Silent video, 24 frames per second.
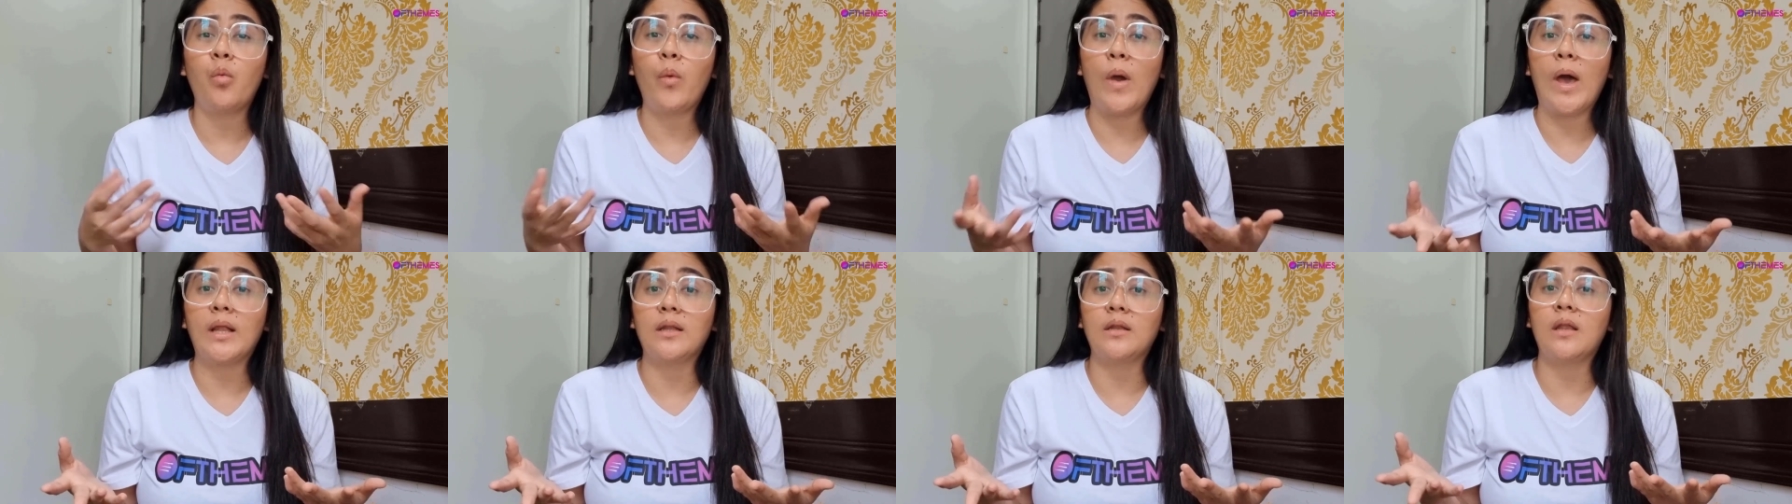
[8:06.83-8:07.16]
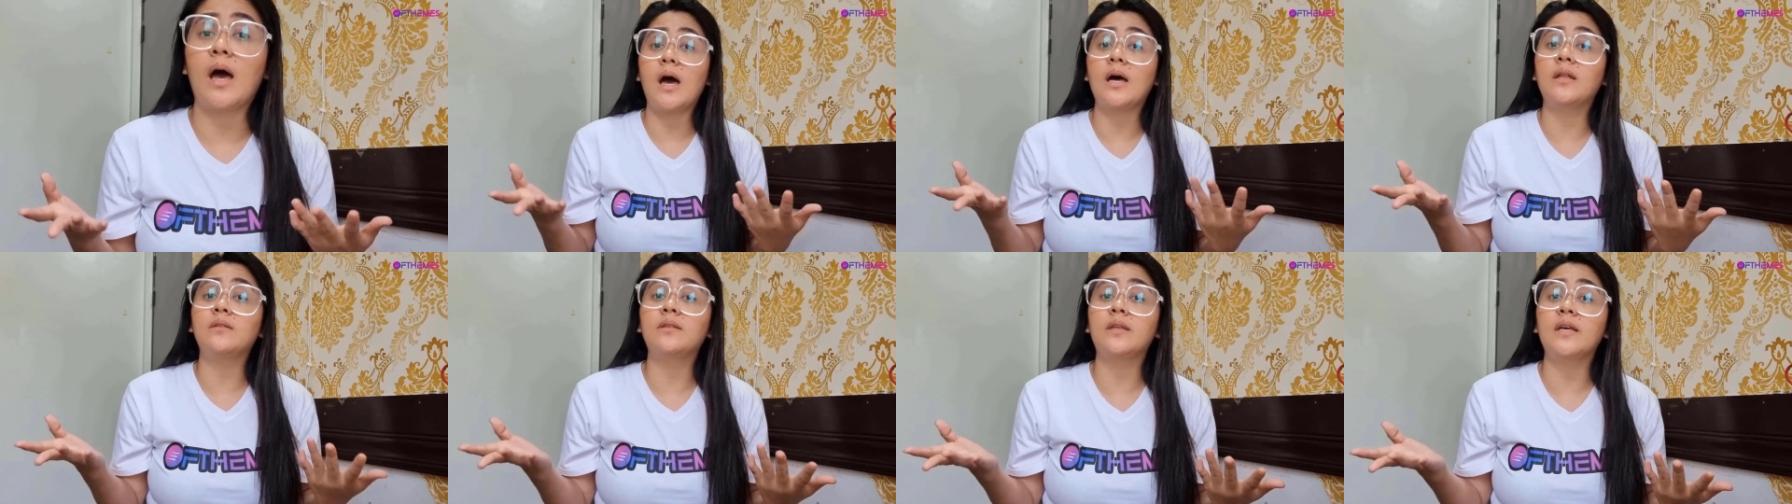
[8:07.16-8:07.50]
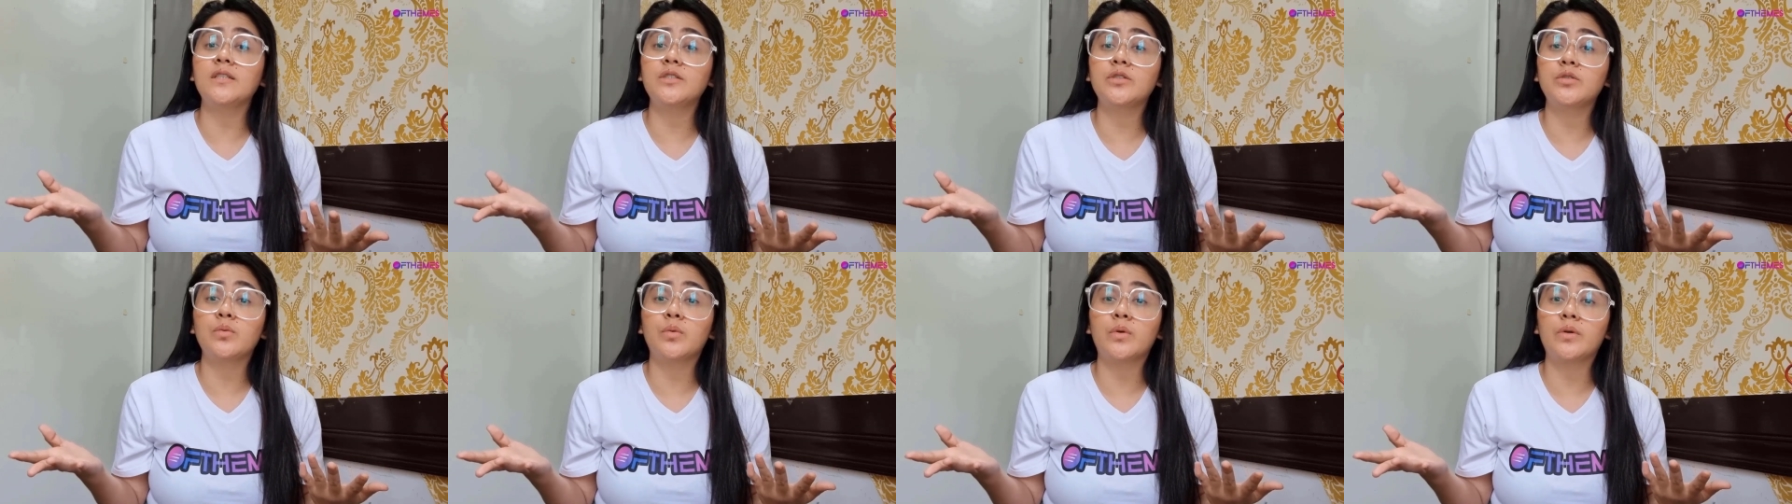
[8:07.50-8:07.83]
Well,
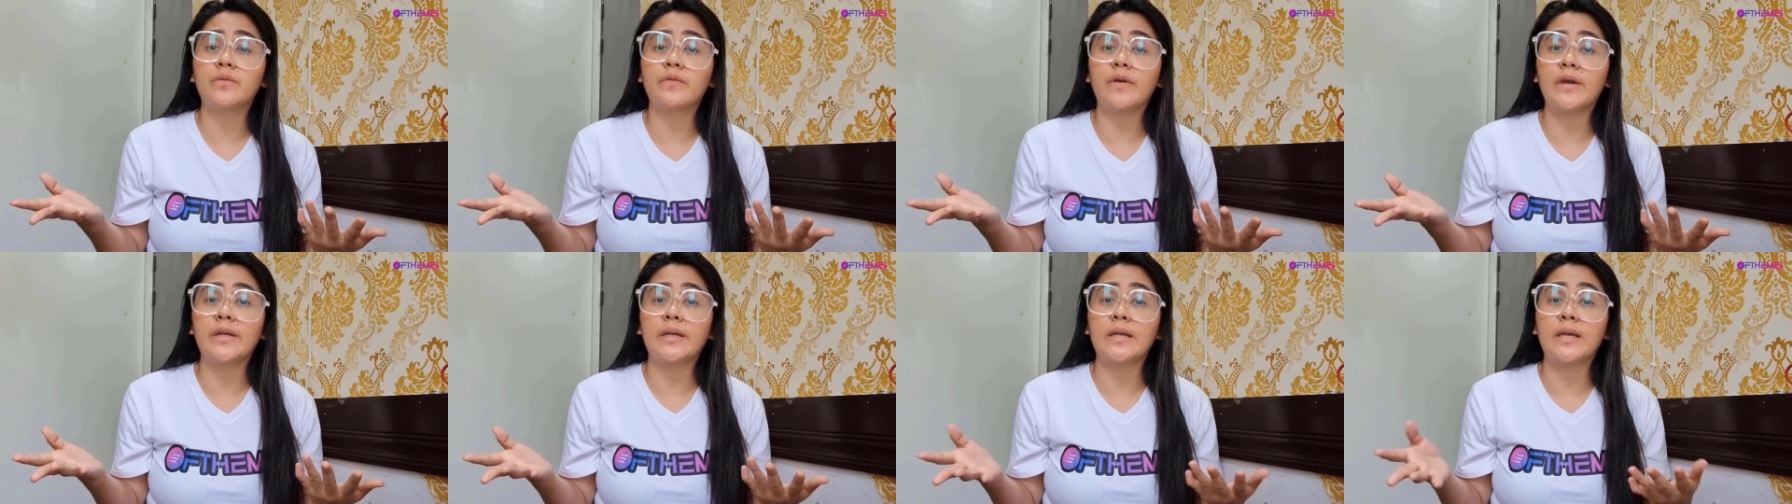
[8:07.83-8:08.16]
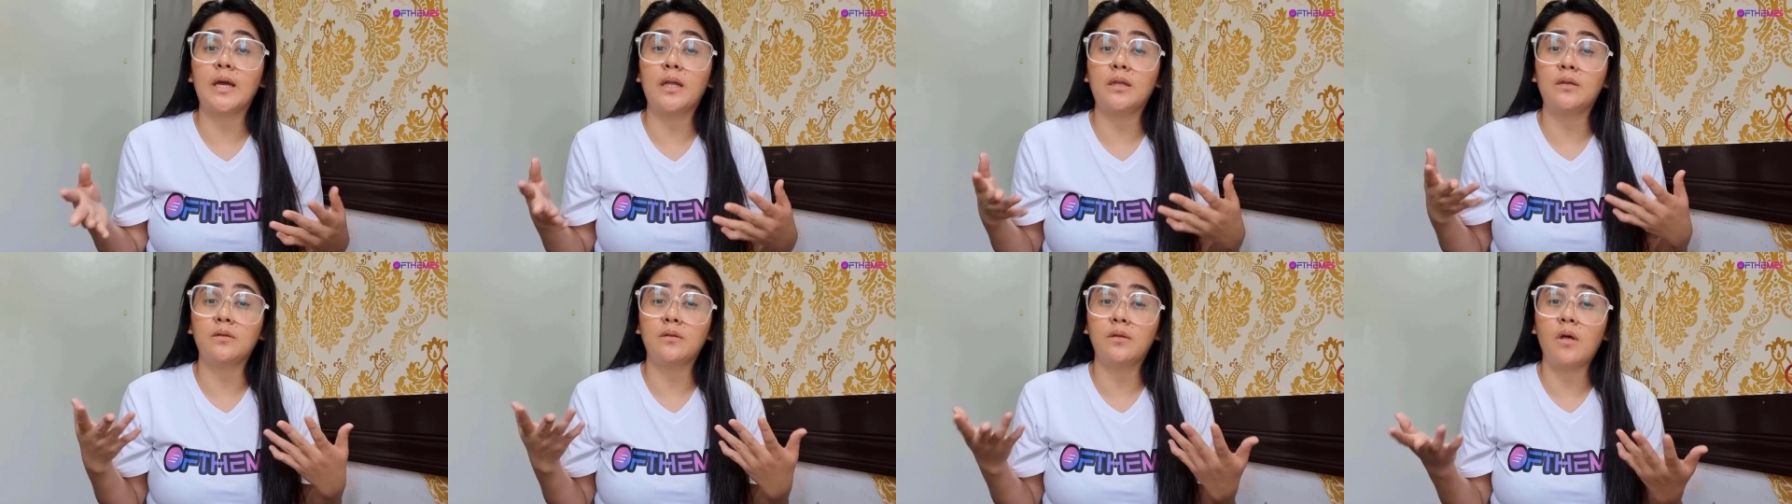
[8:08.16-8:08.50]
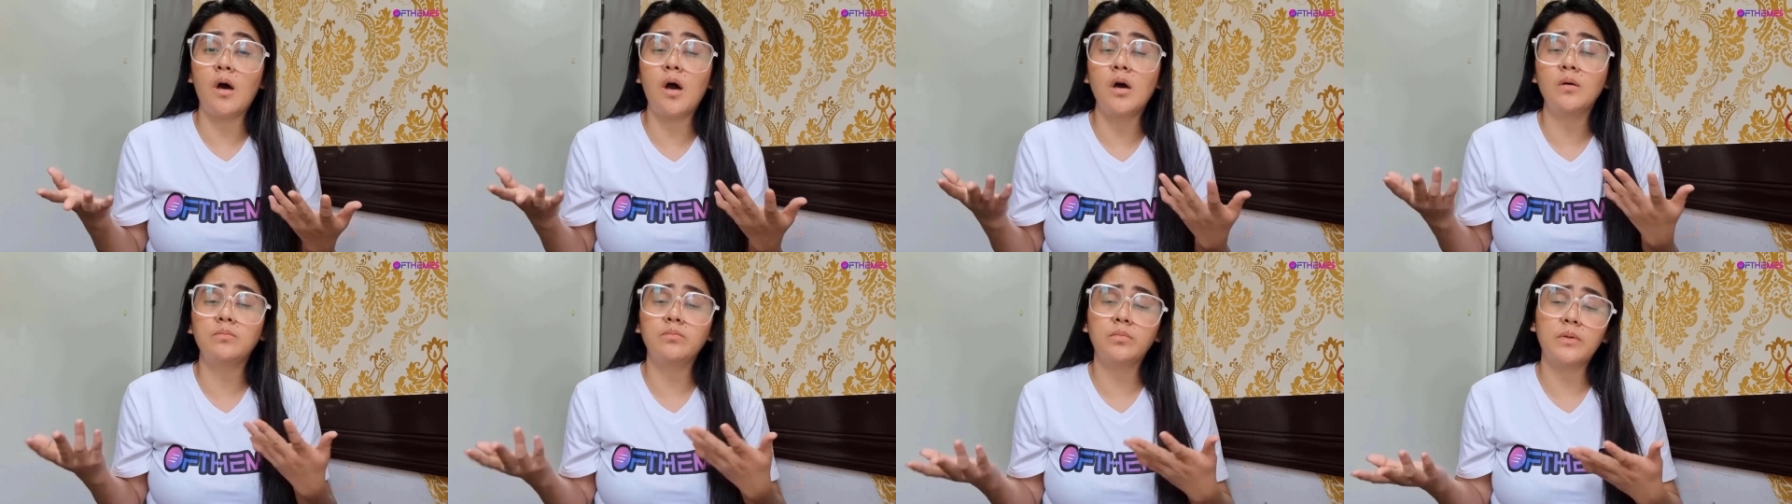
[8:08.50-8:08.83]
unless you are writing a
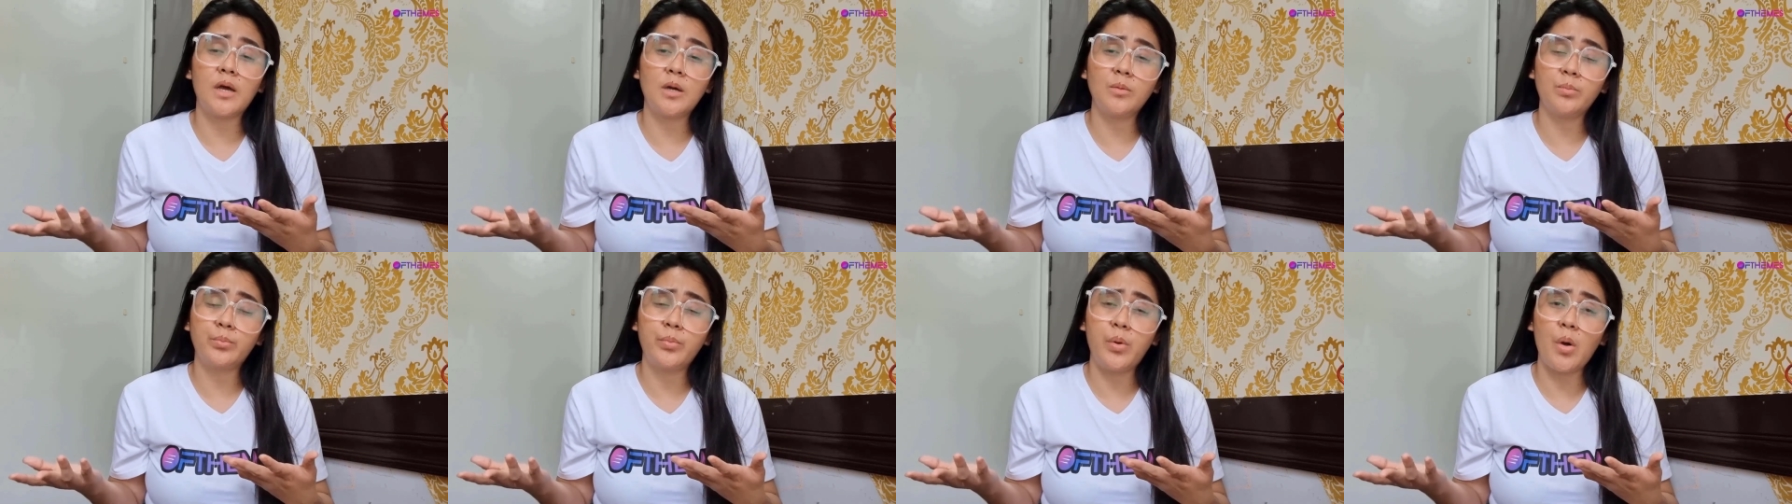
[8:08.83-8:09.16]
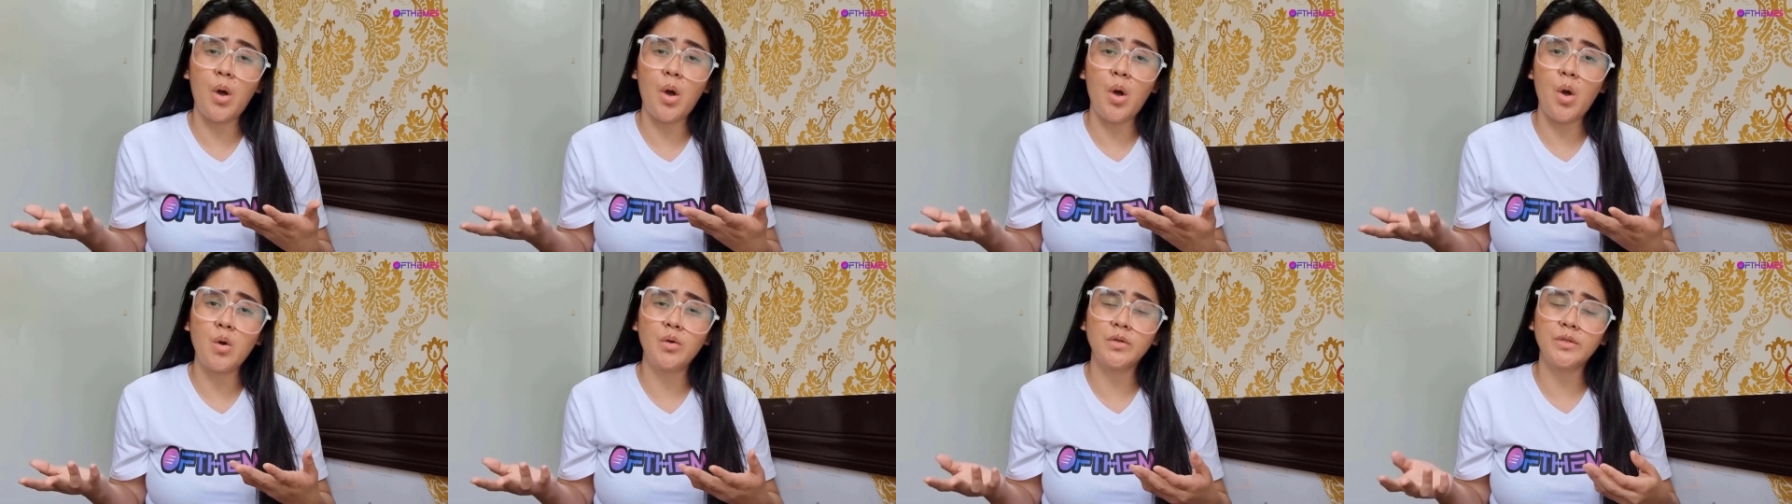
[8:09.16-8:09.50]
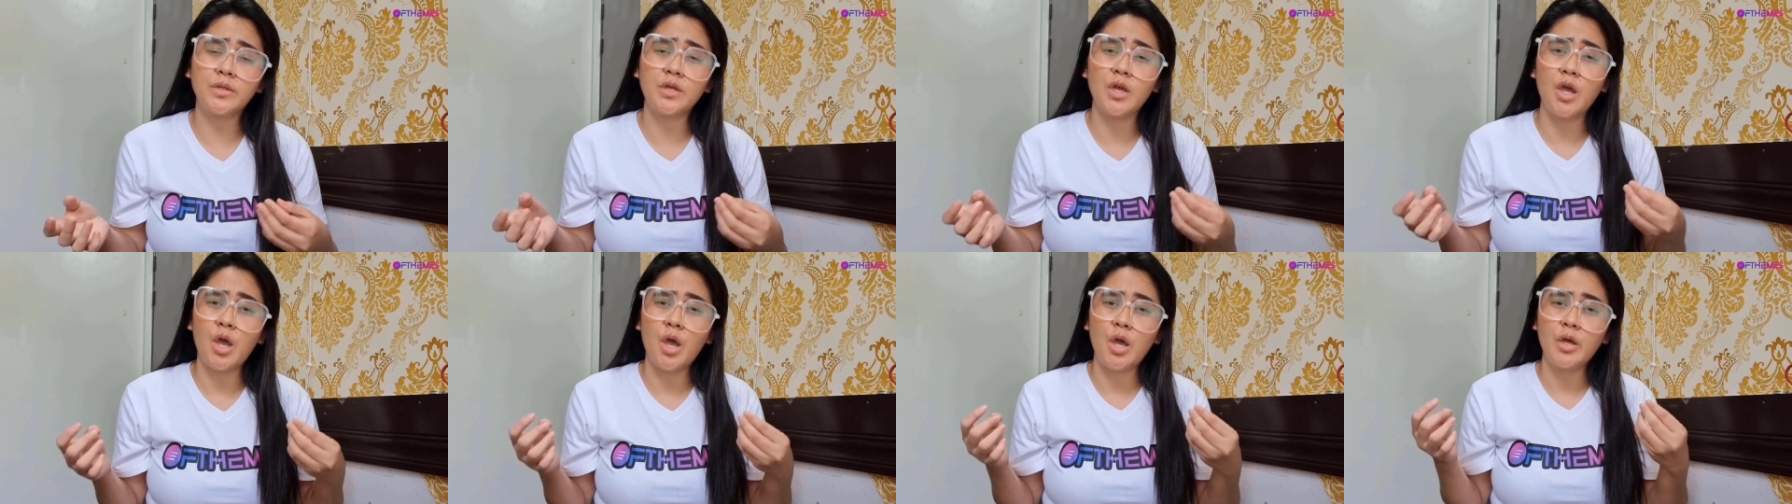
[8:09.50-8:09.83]
long blog post,